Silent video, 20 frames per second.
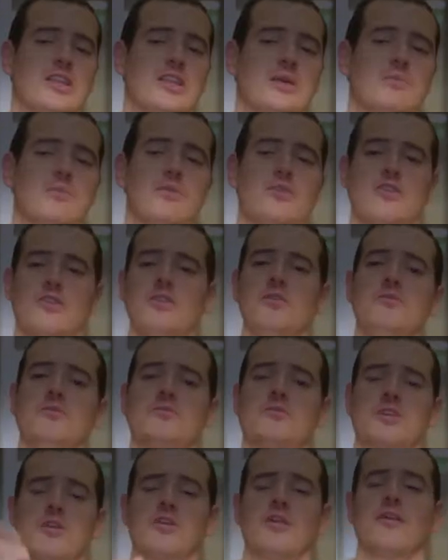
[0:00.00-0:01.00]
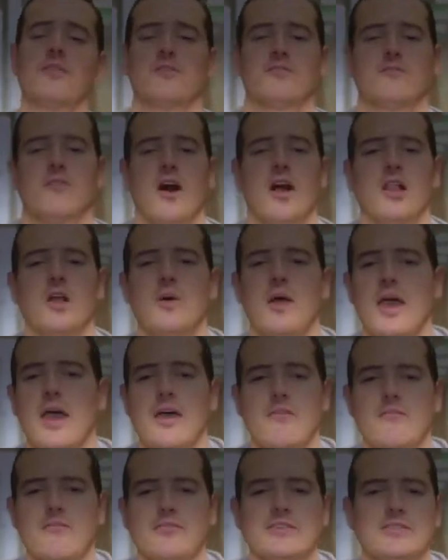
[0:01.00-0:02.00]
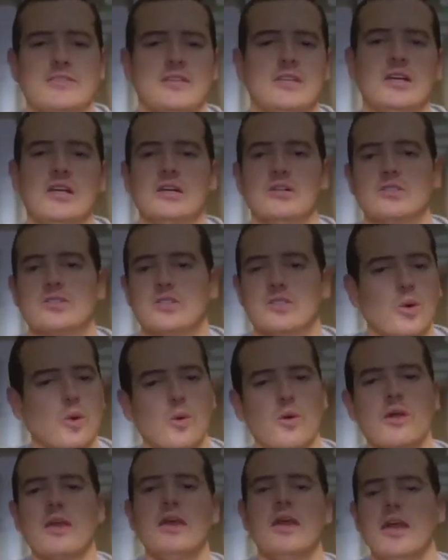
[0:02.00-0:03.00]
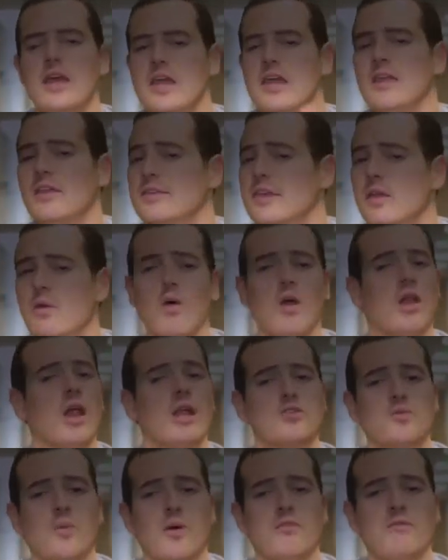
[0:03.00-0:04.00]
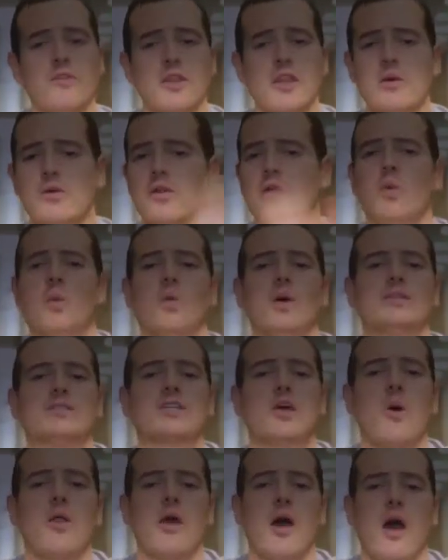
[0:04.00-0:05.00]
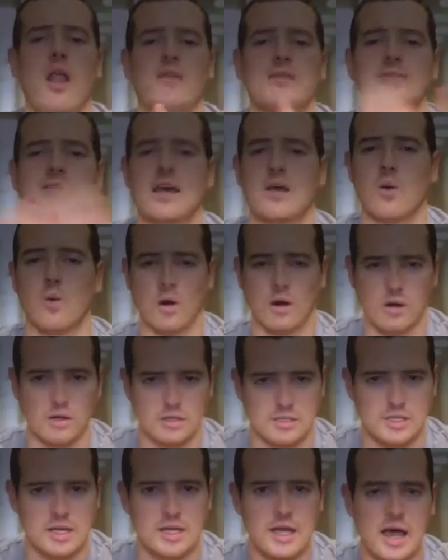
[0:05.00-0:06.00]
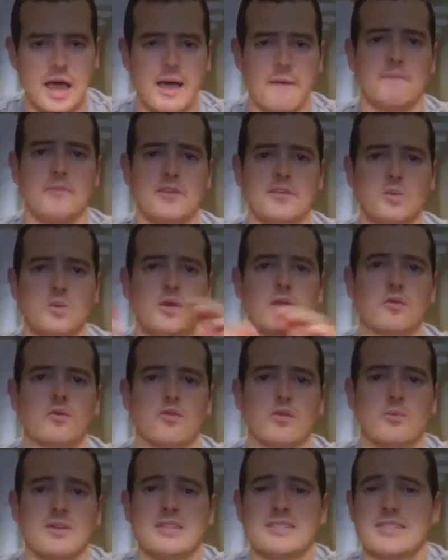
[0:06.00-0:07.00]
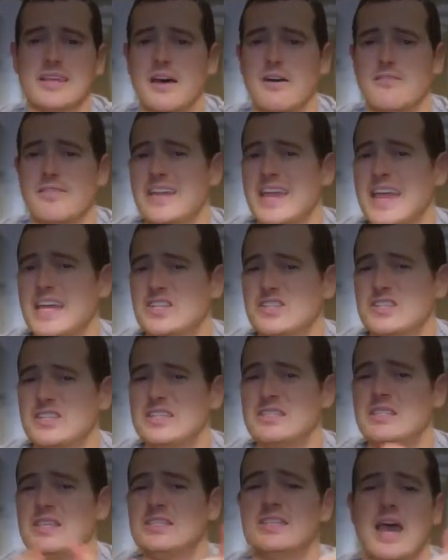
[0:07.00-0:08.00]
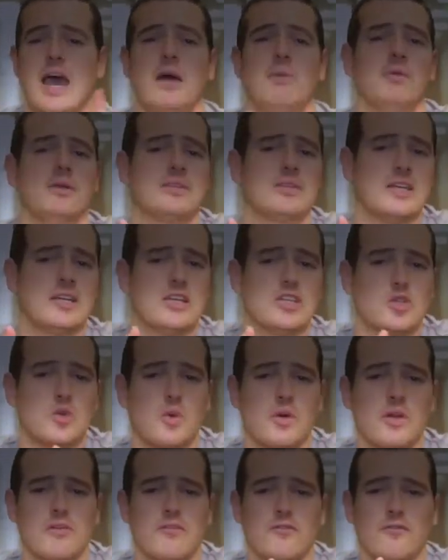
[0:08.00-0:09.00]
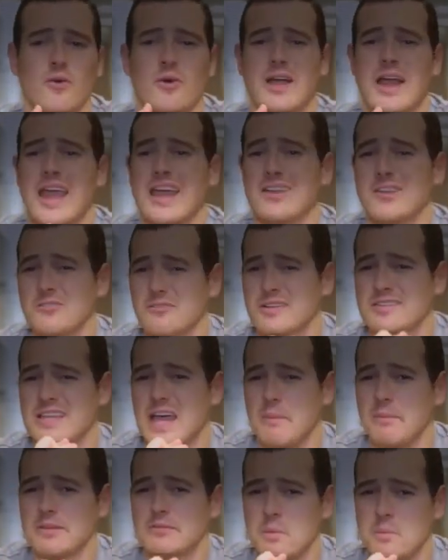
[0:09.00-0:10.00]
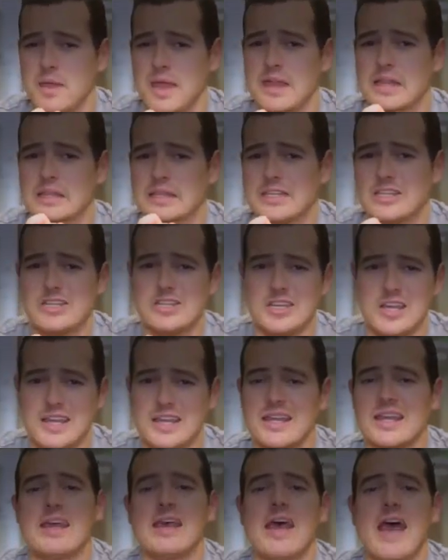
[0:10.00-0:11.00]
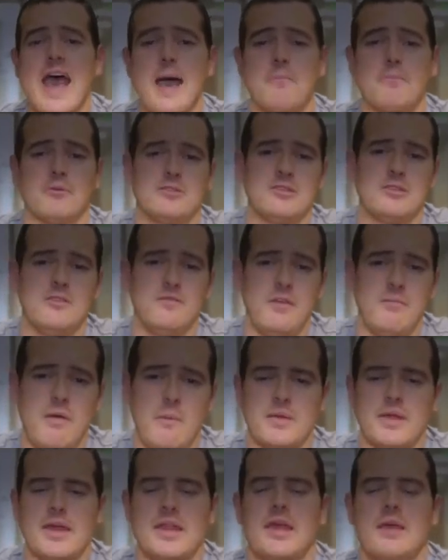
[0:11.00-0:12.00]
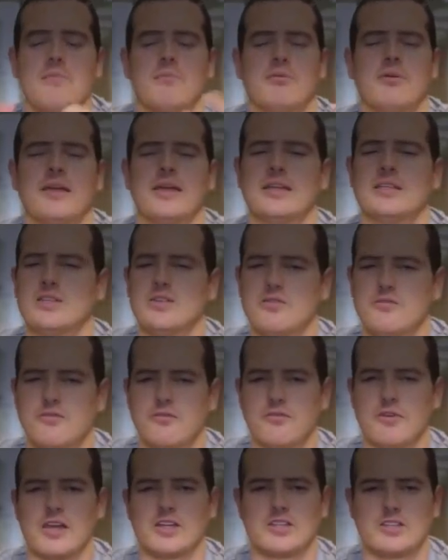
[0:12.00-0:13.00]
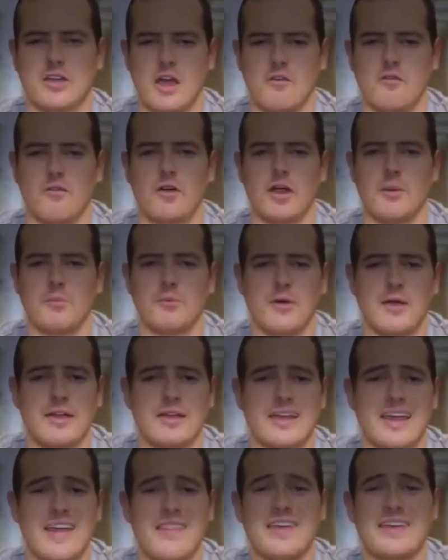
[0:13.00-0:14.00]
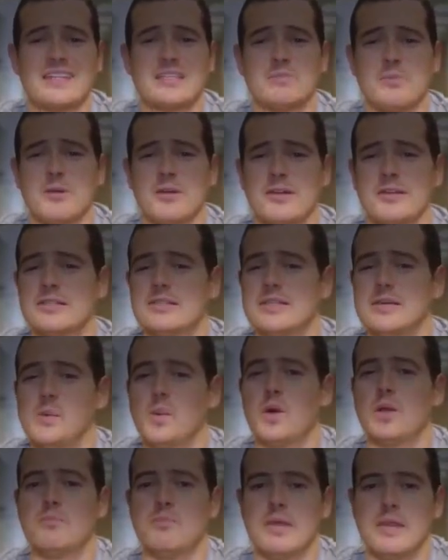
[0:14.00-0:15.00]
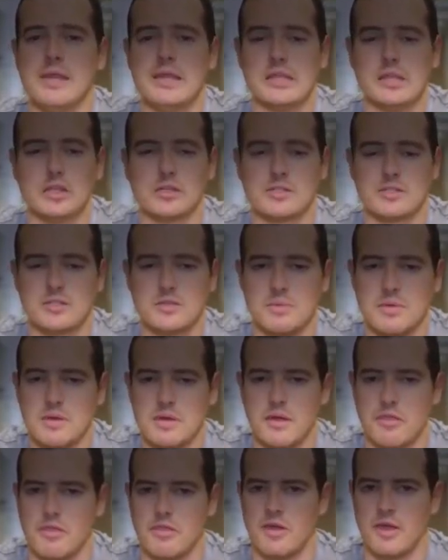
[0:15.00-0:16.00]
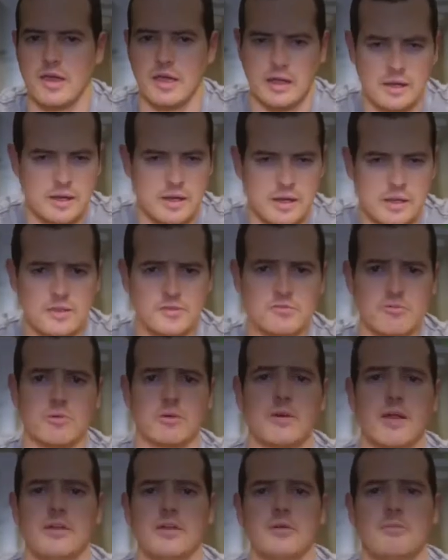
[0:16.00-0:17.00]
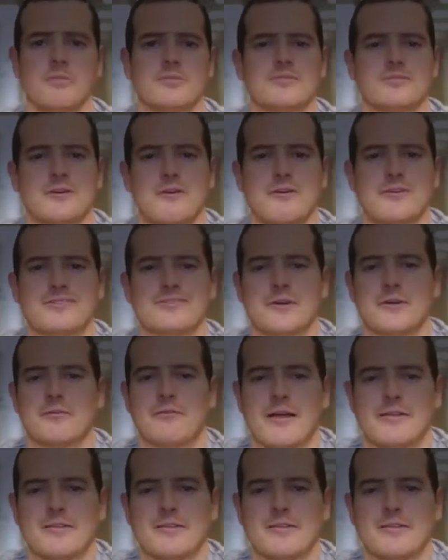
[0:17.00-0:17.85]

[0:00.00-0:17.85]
share them with you so you don't have to follow every single story. You just get to watch one video and know what's going on in the tech world. Up this week, rumors of an HTC tablet, Twitter for Android tablets might be getting legit, Apple TV might be getting a brand new fresh software upgrade, and the Xperia Z1 Mini looks to be a thing. This rumor roundup, let's go ahead and start